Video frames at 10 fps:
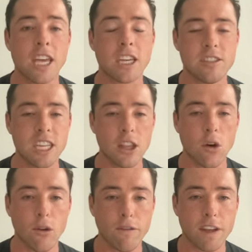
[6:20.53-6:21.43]
You see the
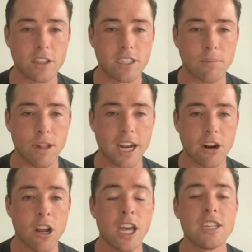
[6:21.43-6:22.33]
whole field as a
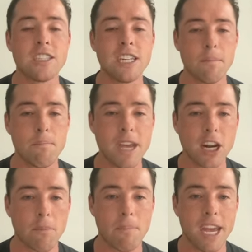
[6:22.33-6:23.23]
player. You see the
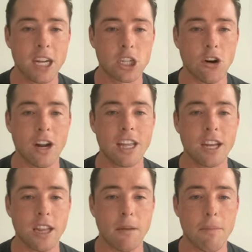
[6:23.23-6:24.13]
bigger picture in the
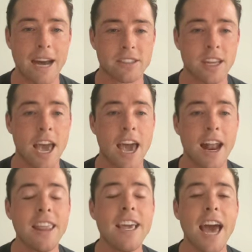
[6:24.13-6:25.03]
clubhouse. And
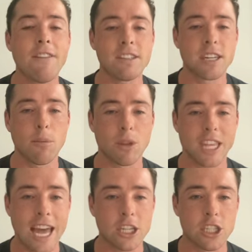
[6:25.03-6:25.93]
I think having someone
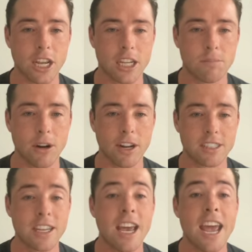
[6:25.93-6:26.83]
with catching experience